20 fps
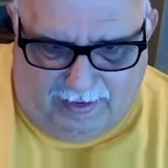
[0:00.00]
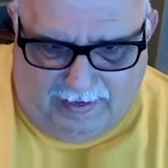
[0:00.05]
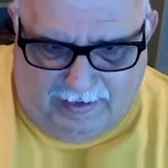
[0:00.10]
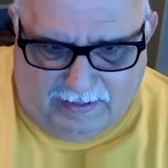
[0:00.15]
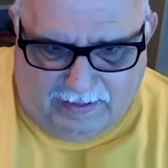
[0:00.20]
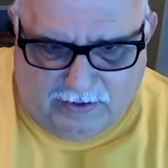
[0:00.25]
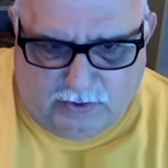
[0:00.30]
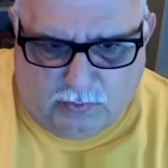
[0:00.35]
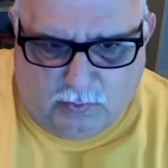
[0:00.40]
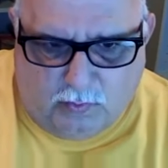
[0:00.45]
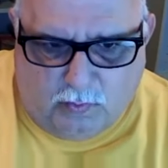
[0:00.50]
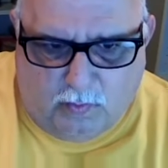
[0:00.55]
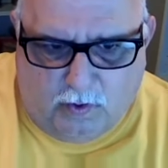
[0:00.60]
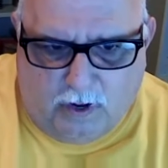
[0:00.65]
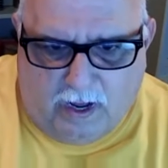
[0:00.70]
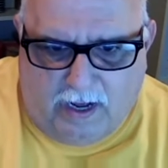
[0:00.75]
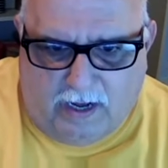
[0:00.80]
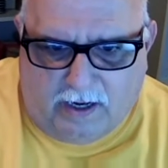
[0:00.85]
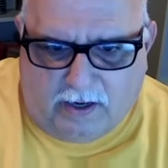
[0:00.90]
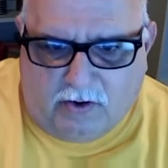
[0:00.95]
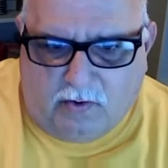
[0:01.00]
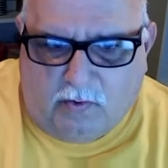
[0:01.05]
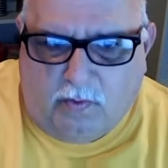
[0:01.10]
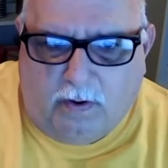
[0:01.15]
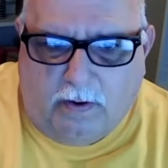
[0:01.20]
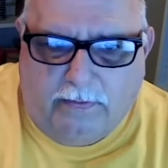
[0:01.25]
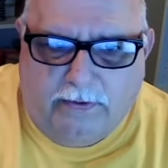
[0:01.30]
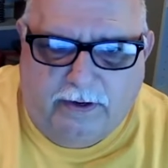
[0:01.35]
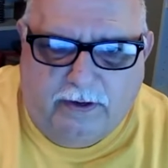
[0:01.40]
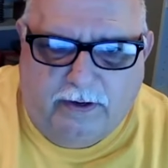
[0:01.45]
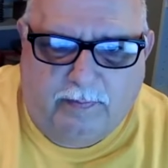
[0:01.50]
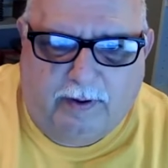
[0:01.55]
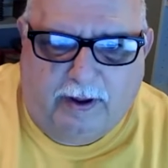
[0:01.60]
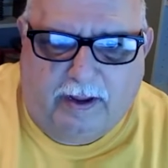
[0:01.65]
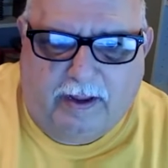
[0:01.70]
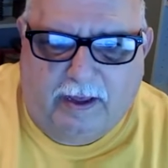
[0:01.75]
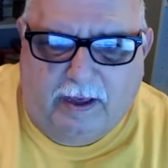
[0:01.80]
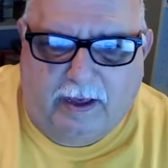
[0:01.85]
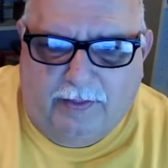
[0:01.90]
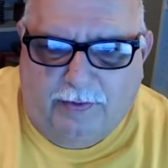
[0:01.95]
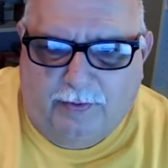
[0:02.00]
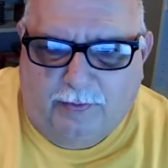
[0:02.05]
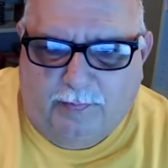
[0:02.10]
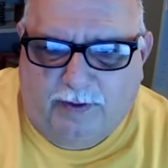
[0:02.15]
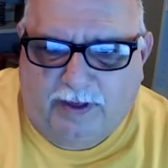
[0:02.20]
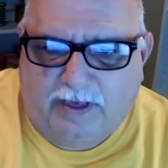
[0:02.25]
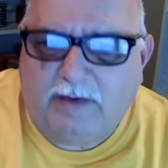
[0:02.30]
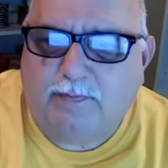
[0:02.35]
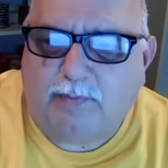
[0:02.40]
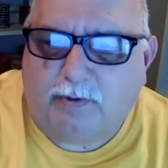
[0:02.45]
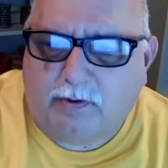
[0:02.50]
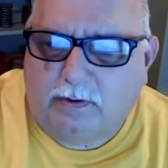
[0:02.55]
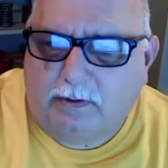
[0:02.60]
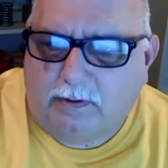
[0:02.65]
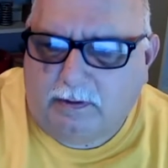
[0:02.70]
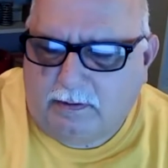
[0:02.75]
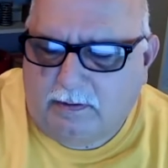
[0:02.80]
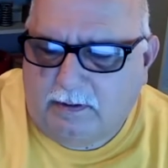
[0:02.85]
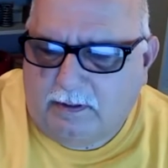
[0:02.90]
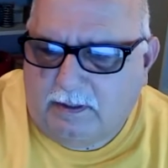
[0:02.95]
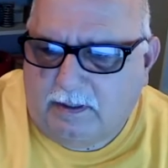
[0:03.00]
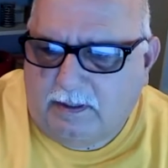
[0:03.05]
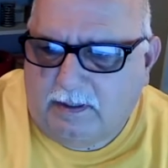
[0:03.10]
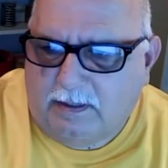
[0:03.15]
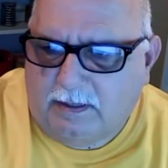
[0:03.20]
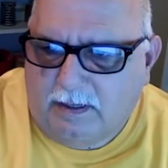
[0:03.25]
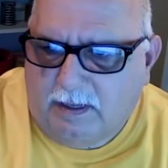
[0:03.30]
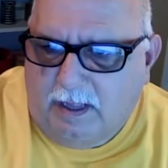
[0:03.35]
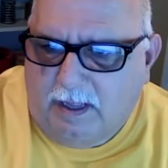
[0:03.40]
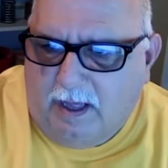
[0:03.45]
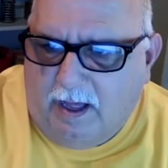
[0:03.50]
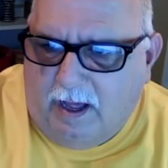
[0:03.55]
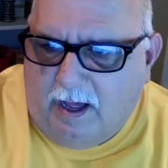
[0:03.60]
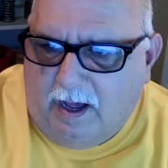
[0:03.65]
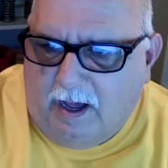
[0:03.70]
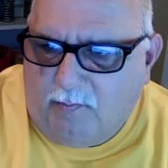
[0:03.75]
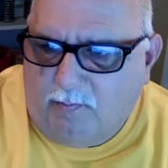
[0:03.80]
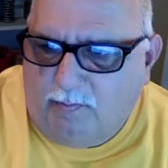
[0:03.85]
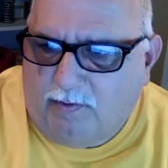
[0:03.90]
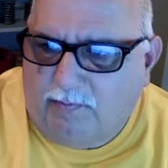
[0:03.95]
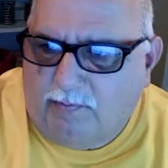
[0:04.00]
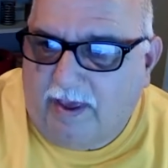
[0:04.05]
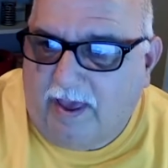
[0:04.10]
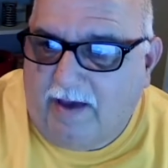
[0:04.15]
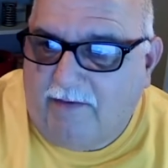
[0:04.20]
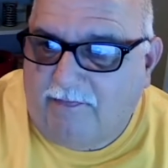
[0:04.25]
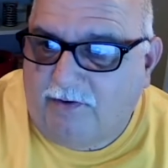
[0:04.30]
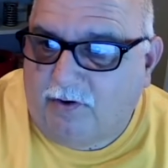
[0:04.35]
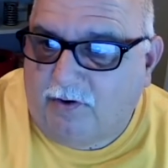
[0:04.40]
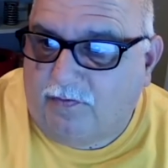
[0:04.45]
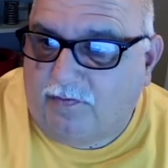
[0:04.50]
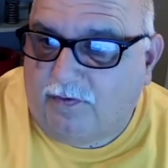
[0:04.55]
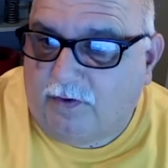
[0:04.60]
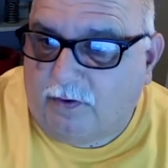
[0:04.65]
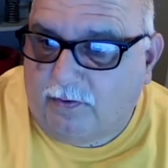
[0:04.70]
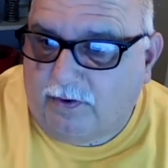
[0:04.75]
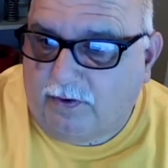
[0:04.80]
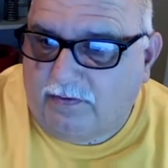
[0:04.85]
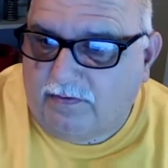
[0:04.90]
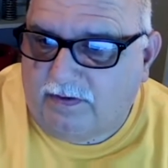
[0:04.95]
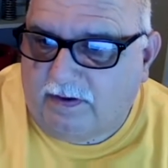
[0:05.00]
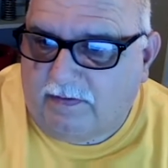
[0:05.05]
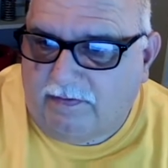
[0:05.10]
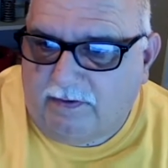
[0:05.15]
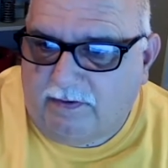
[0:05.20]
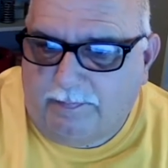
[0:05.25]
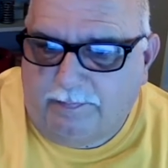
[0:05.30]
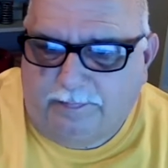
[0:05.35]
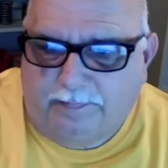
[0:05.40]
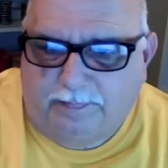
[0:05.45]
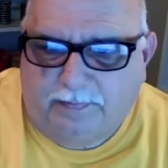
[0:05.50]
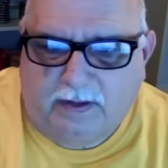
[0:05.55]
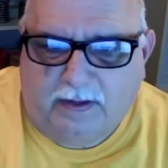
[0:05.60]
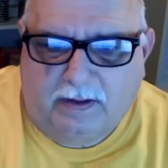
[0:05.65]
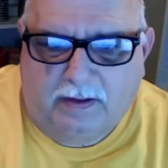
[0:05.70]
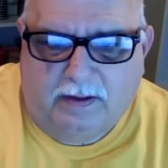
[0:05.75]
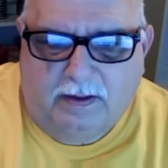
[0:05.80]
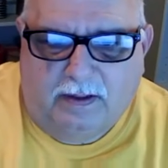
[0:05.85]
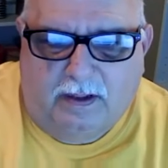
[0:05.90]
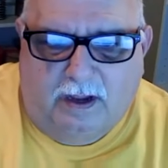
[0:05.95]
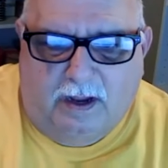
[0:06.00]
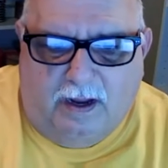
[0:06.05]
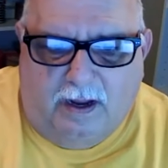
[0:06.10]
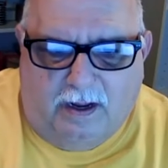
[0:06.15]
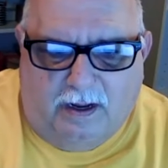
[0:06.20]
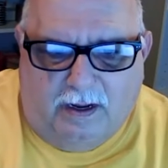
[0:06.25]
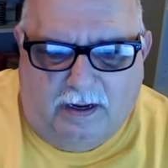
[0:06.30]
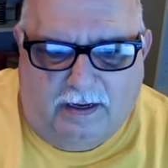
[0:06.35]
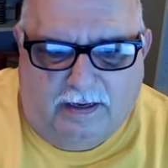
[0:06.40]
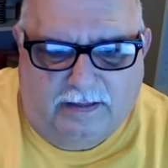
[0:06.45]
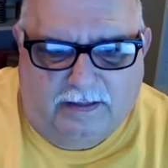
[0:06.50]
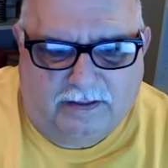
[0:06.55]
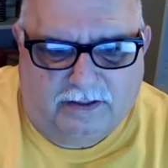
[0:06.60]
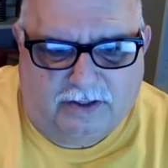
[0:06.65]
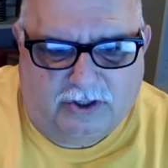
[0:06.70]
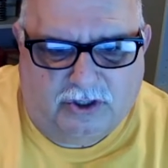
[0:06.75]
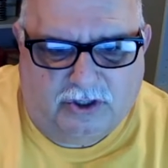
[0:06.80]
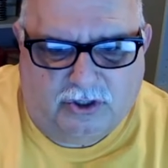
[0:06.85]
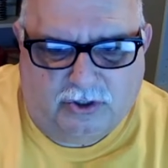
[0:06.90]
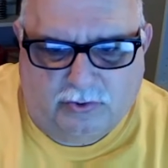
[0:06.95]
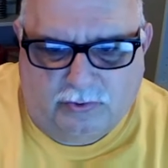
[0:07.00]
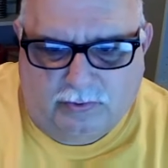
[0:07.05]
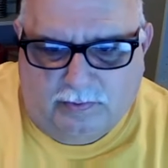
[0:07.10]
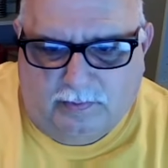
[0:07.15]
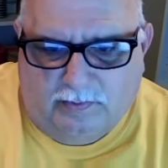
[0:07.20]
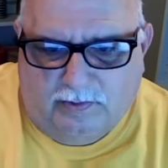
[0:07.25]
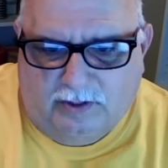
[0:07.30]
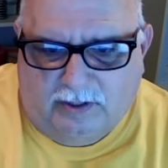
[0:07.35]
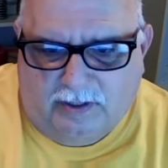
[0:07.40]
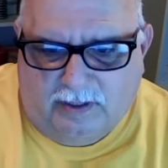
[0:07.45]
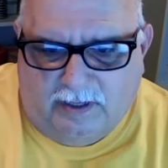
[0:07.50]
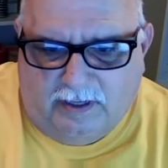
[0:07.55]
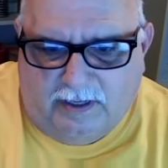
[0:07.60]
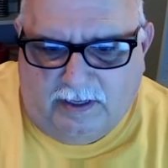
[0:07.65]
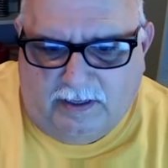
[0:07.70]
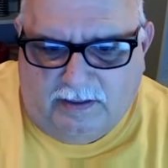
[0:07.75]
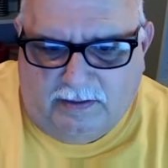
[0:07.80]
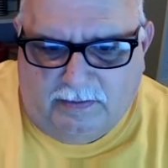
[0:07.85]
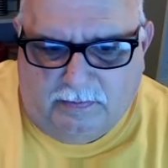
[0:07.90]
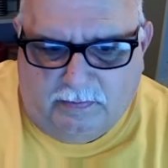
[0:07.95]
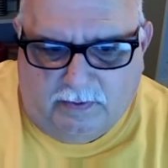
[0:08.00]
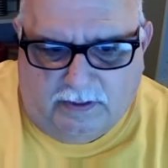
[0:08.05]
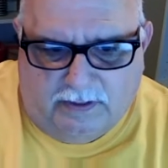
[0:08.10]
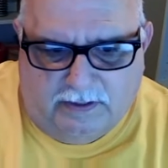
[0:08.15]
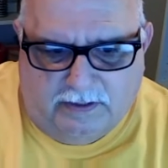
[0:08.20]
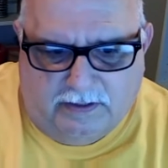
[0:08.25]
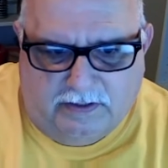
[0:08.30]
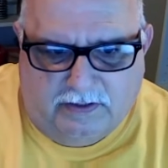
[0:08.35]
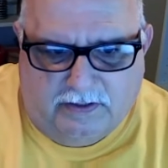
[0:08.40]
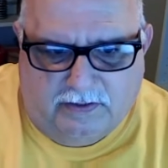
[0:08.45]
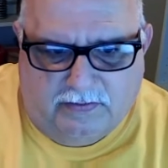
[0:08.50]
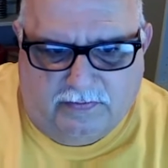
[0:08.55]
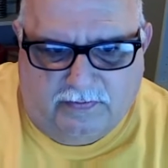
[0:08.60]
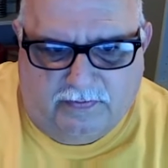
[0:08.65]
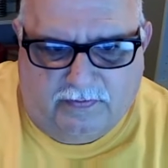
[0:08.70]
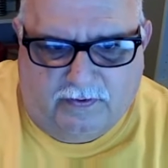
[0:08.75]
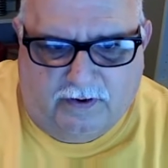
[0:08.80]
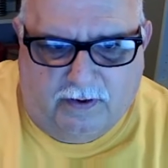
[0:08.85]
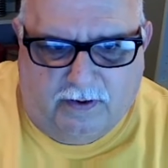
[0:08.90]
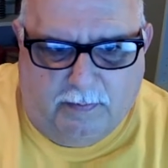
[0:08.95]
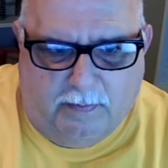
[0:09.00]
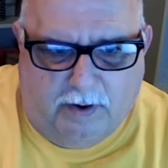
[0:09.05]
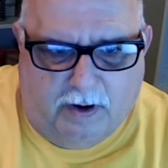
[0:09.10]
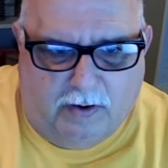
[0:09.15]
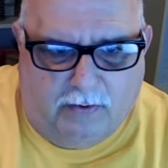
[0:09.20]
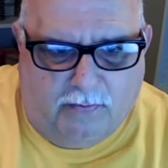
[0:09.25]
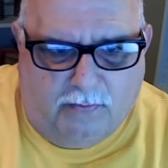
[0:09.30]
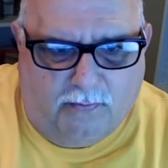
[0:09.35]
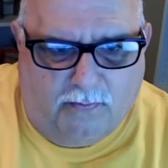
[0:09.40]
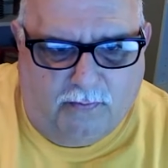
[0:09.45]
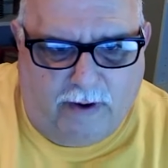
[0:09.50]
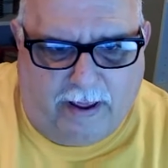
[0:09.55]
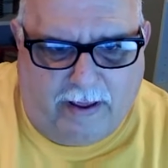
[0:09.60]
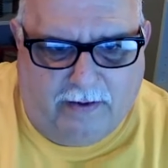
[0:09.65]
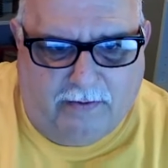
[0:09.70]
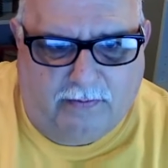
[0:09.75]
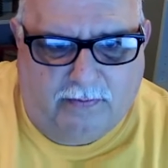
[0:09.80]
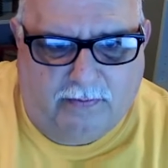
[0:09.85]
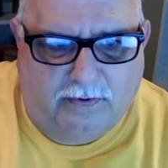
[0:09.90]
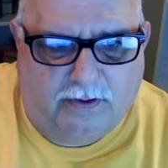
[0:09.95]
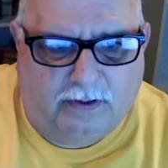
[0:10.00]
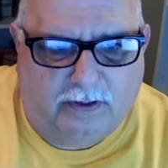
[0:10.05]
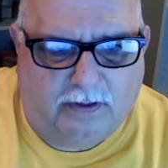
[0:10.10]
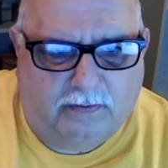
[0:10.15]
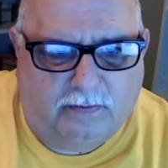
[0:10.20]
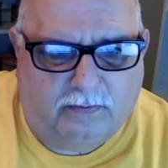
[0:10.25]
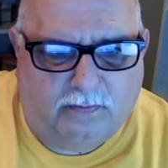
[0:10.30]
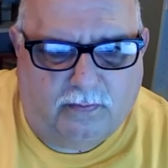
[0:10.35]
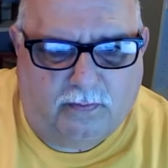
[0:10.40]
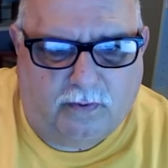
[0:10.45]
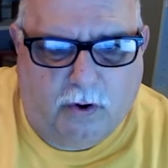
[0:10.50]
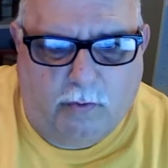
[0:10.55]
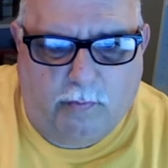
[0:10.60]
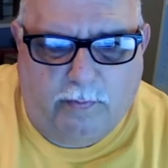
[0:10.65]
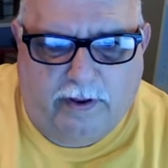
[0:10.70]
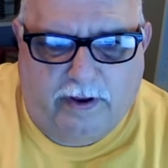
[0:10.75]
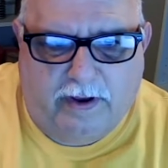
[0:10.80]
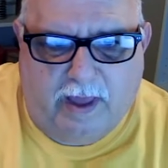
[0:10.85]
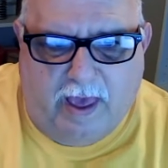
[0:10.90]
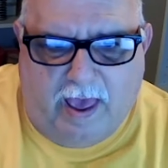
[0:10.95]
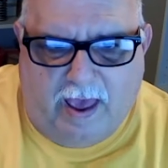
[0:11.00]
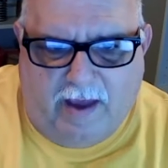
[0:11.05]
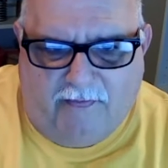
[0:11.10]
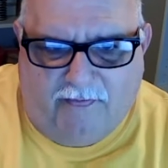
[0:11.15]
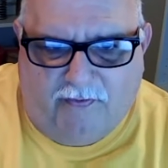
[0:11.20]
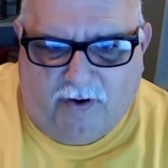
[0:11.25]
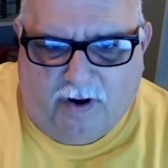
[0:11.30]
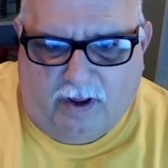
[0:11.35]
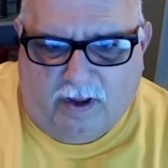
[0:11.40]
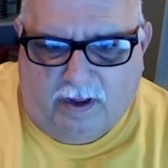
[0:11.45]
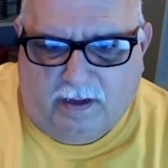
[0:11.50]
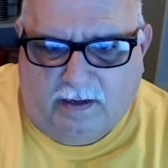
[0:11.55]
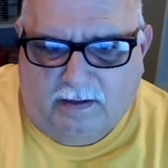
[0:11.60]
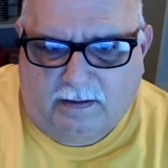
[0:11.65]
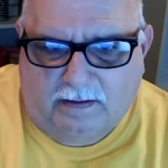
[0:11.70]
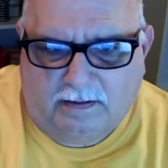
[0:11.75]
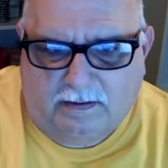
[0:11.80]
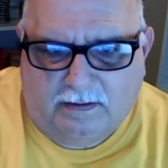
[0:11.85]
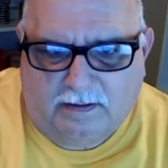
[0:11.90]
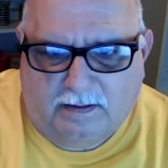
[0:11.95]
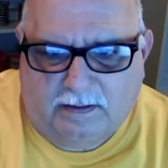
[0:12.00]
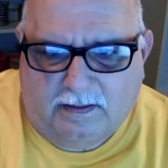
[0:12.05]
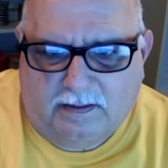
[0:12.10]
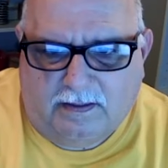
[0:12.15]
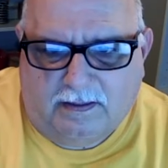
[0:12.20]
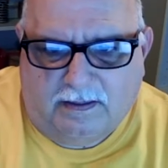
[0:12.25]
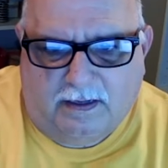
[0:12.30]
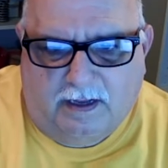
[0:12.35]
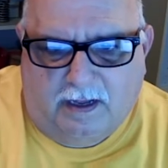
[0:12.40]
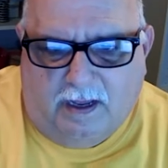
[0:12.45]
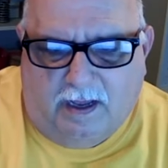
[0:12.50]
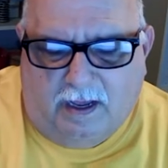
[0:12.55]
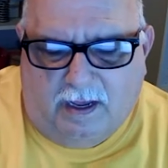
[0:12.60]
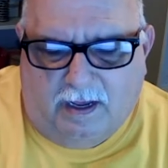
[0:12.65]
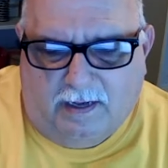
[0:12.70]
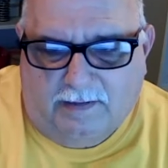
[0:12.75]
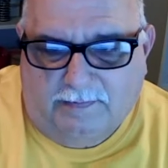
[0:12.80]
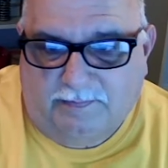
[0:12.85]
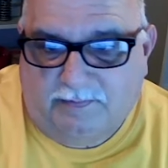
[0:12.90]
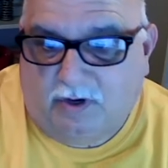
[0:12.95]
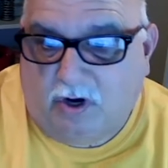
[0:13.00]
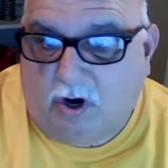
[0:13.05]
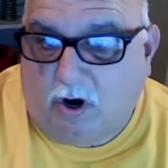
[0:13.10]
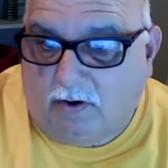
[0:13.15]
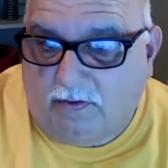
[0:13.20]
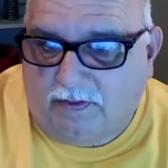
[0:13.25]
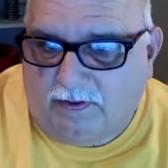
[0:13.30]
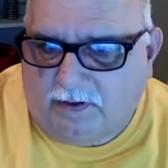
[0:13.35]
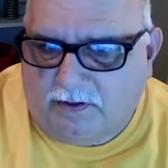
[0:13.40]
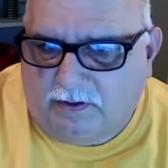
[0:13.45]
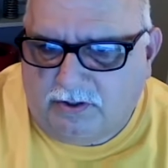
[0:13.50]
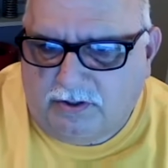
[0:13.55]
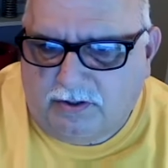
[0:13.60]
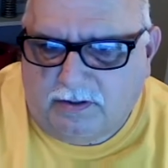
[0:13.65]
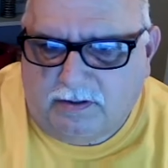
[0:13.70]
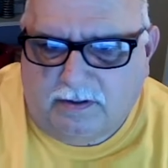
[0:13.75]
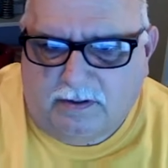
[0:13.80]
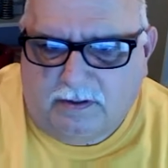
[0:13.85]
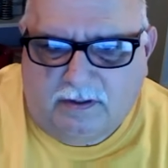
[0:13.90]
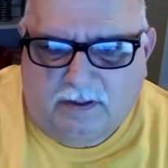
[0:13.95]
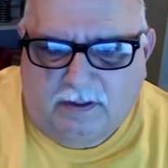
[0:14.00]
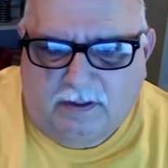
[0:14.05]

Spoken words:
He is quoted by other people, but we have no photos of him. It's assumed he was from around Roman Africa, Carthage,